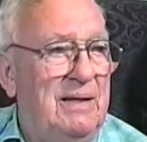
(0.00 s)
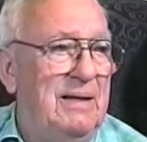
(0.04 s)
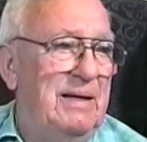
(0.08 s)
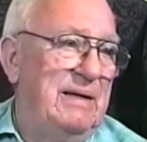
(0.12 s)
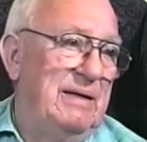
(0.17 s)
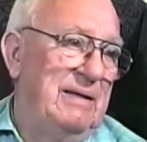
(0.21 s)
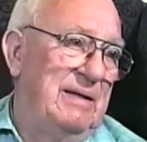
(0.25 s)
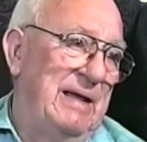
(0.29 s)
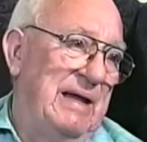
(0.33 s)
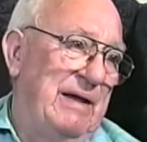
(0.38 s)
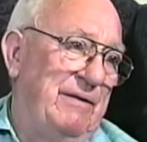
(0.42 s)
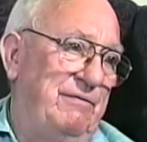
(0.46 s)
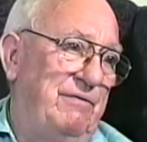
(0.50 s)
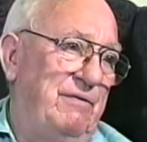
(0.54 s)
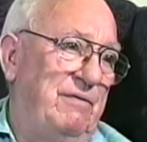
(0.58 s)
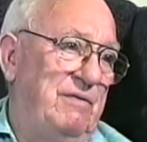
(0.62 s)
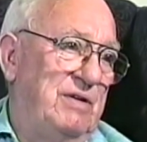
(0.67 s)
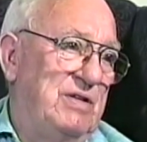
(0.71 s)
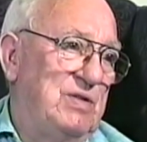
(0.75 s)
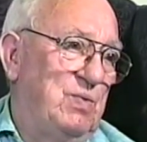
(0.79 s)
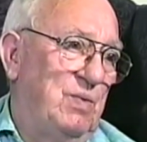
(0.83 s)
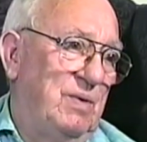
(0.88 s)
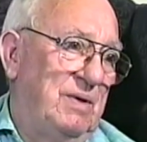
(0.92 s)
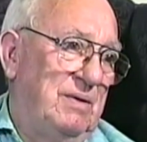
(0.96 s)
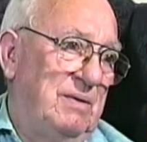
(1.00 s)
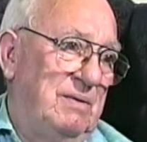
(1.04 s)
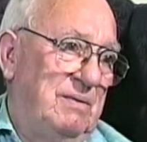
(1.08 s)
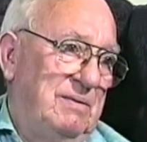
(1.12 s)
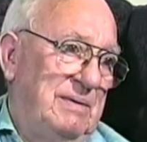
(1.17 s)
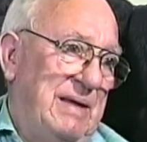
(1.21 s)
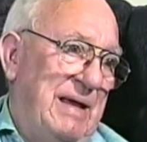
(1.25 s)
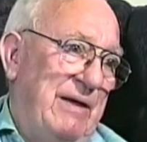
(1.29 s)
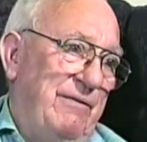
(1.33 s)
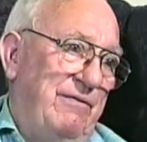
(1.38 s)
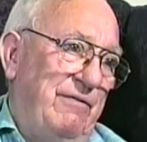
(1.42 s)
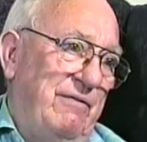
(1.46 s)
and half of us went,
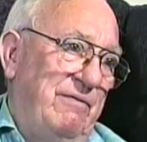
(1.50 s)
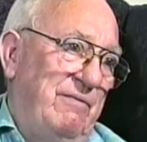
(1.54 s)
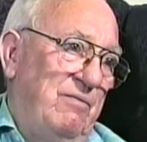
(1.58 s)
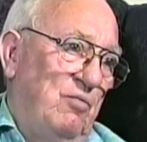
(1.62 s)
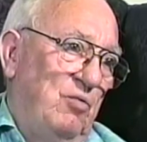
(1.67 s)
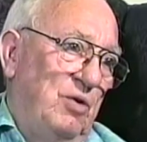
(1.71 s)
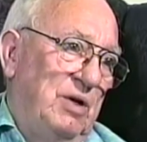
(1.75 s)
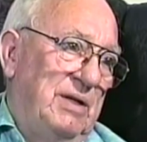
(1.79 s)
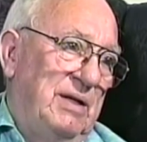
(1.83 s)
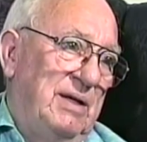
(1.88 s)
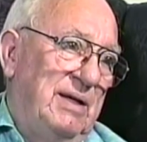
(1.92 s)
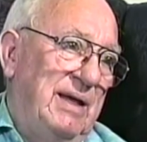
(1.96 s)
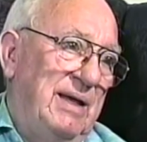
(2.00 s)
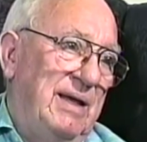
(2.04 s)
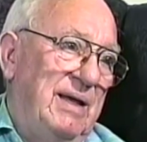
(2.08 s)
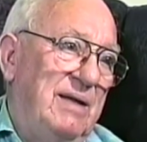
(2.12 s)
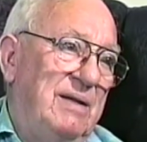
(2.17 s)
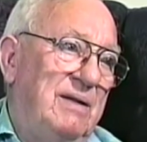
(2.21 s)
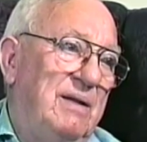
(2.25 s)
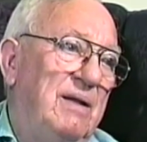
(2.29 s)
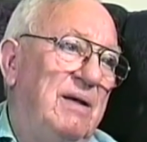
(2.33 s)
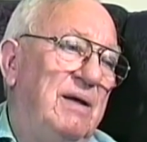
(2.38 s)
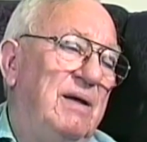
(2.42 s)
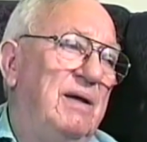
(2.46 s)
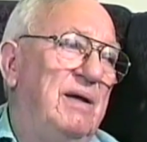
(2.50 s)
half of them went ahead.